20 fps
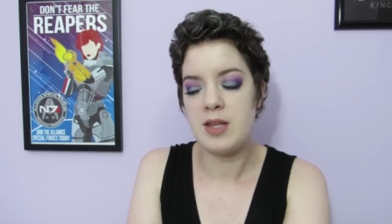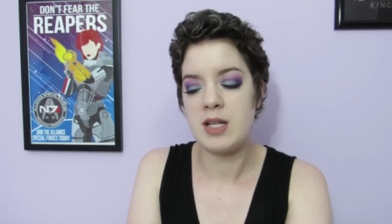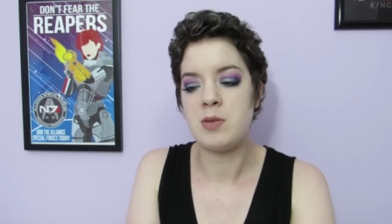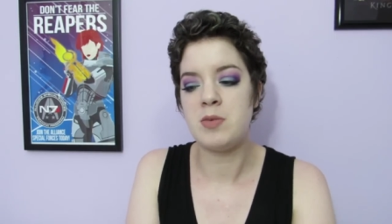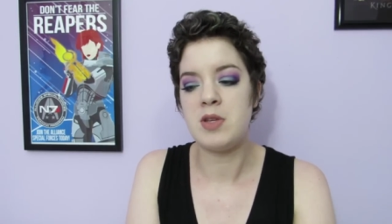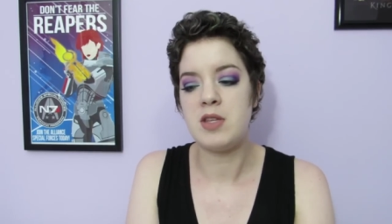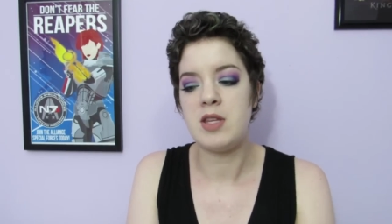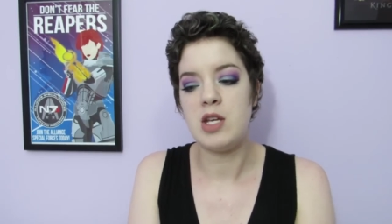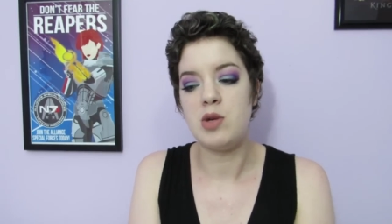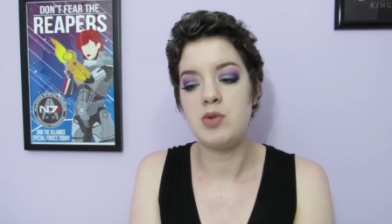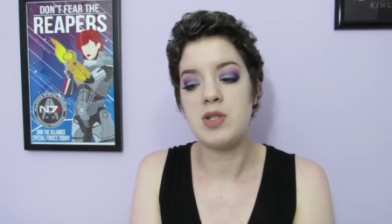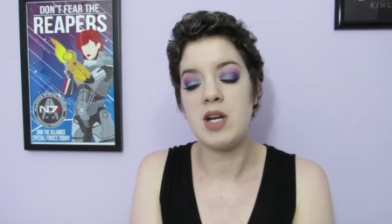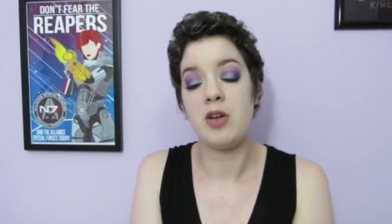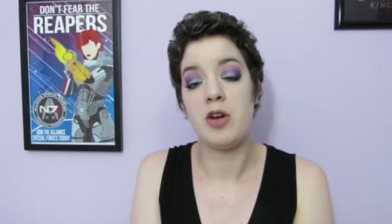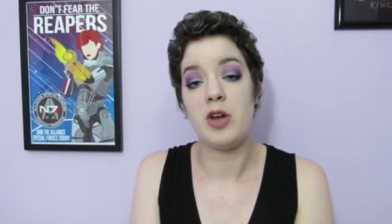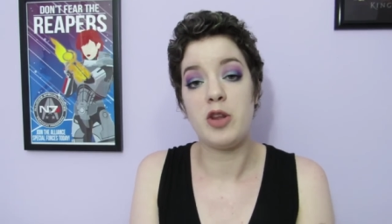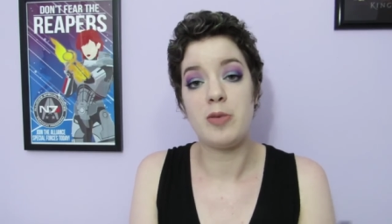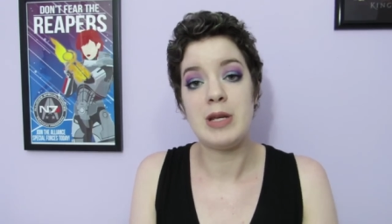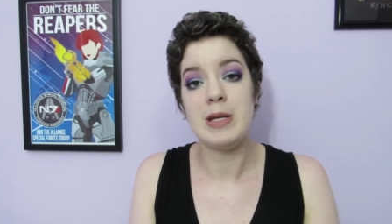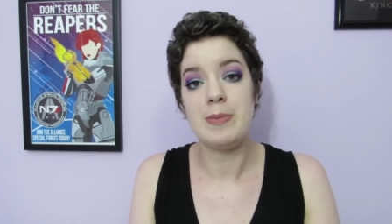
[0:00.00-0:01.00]
That's something that you tell
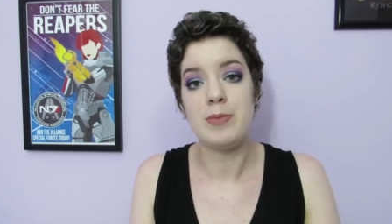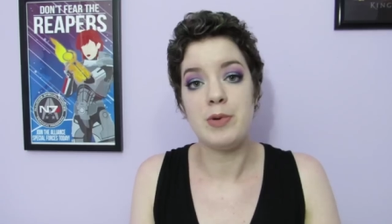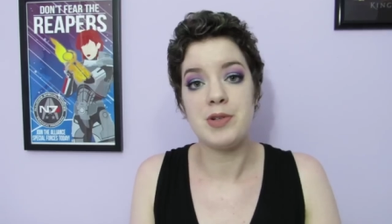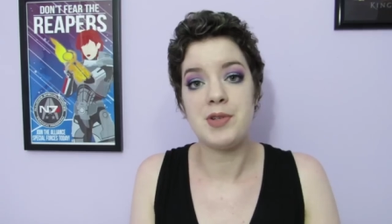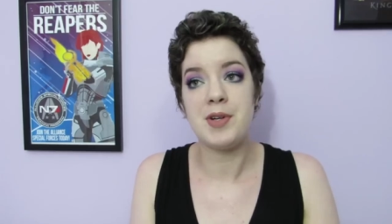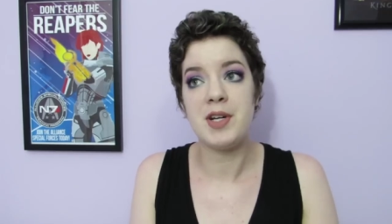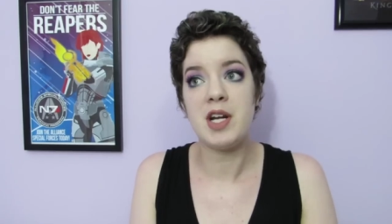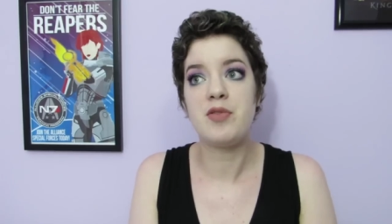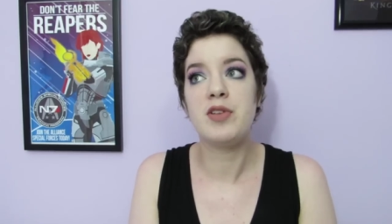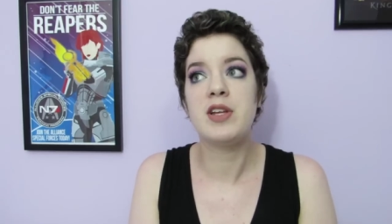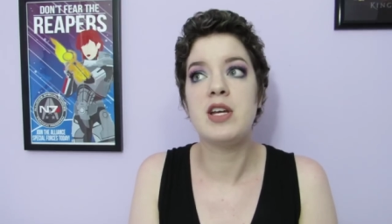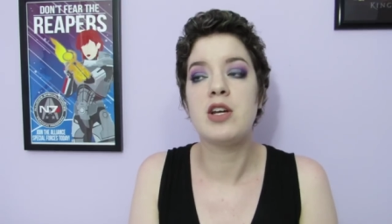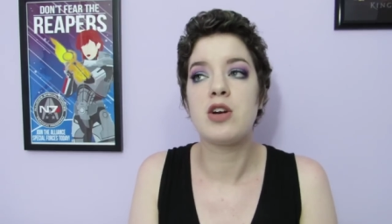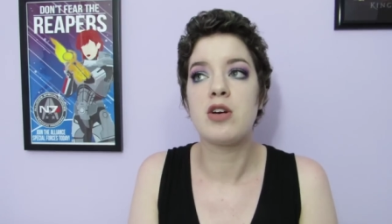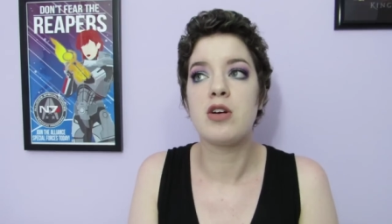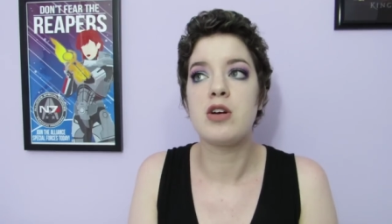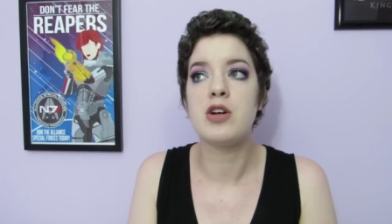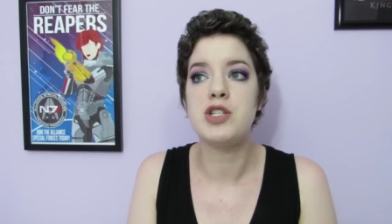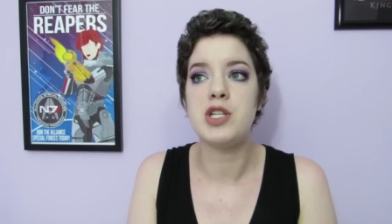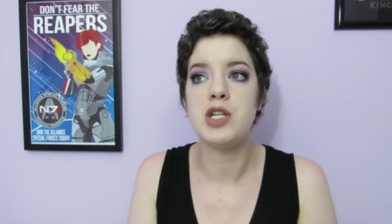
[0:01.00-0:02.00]
other people. So I definitely
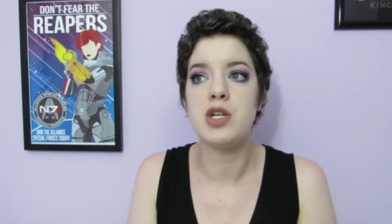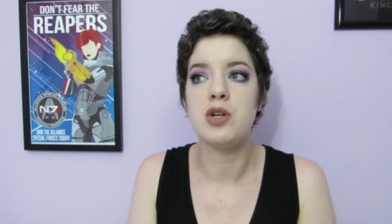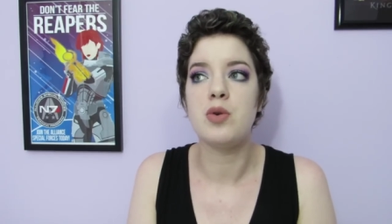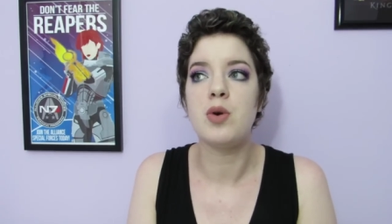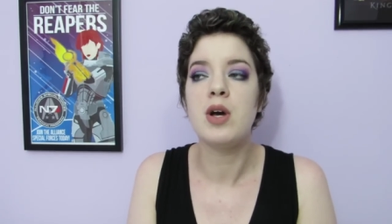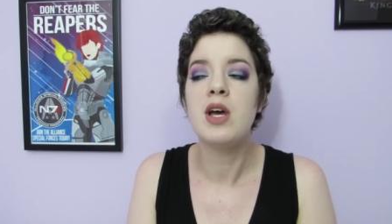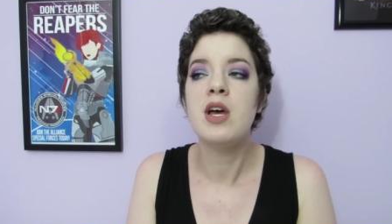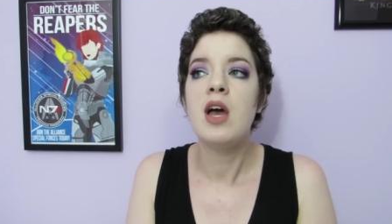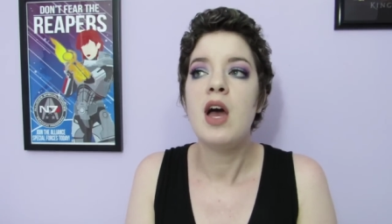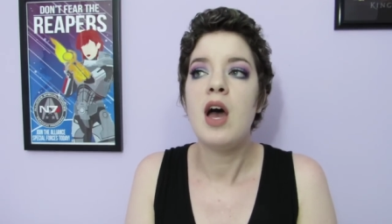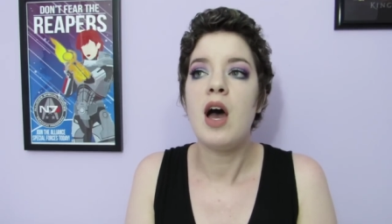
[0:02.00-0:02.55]
encourage you